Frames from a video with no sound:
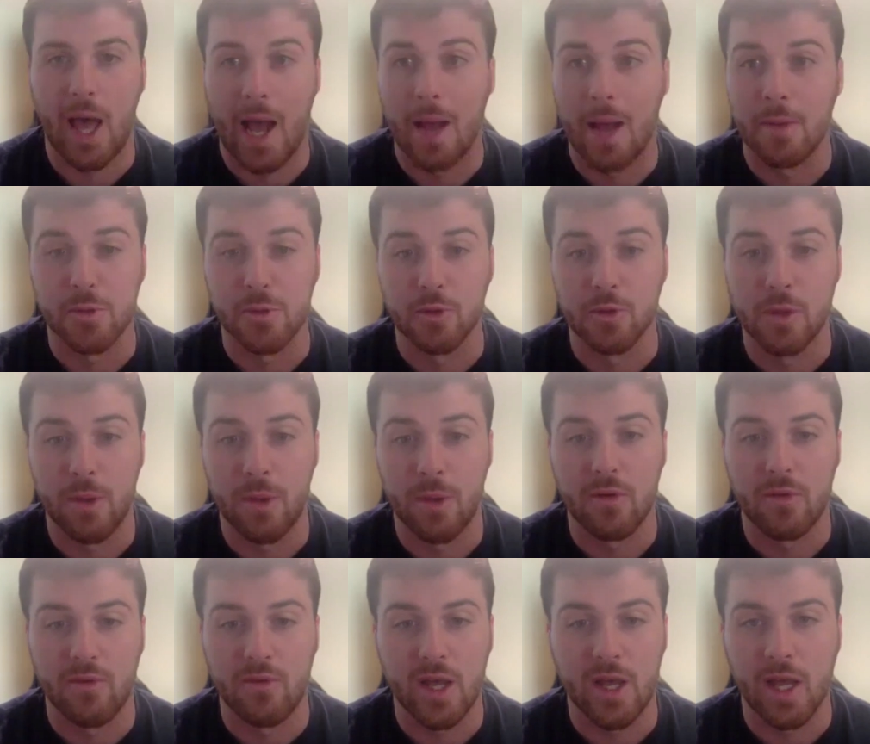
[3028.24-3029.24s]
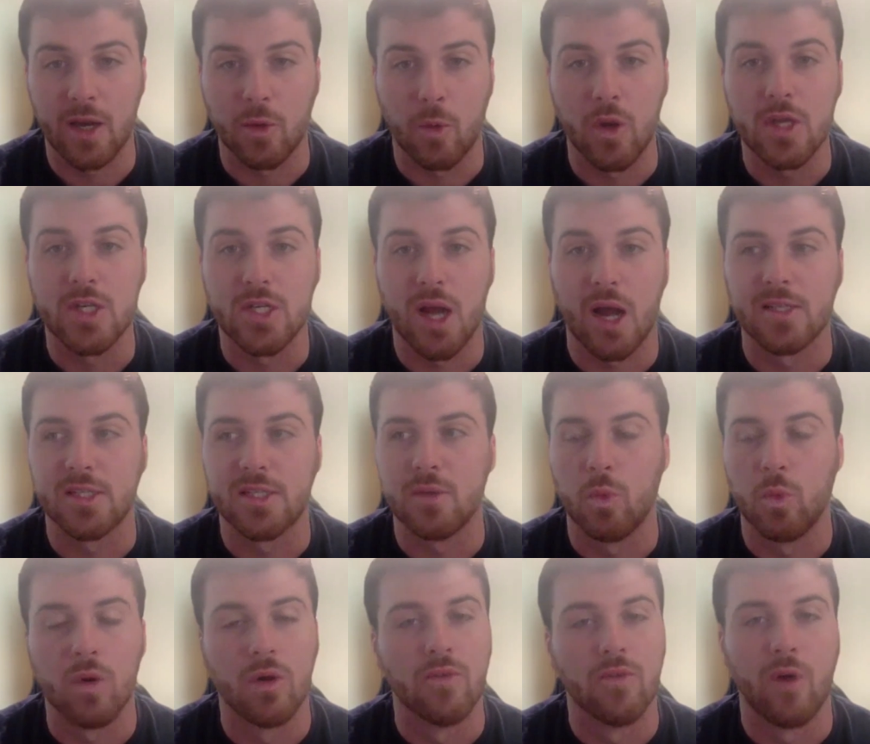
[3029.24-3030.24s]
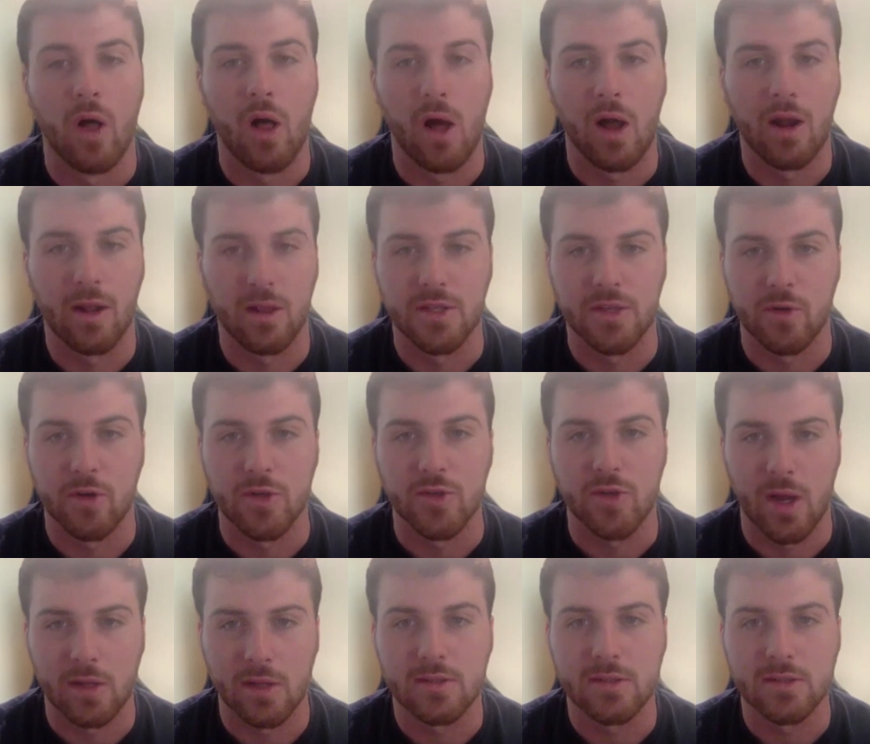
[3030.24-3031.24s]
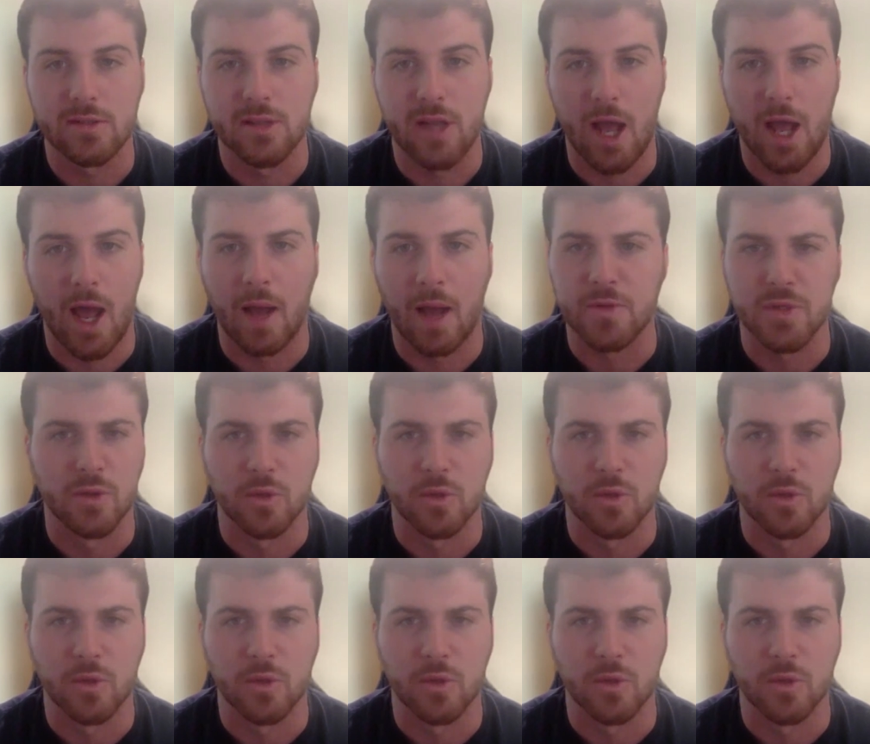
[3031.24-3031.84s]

absolutely better fit, and Quentin Johnson will fall out of this first round. Absolutely.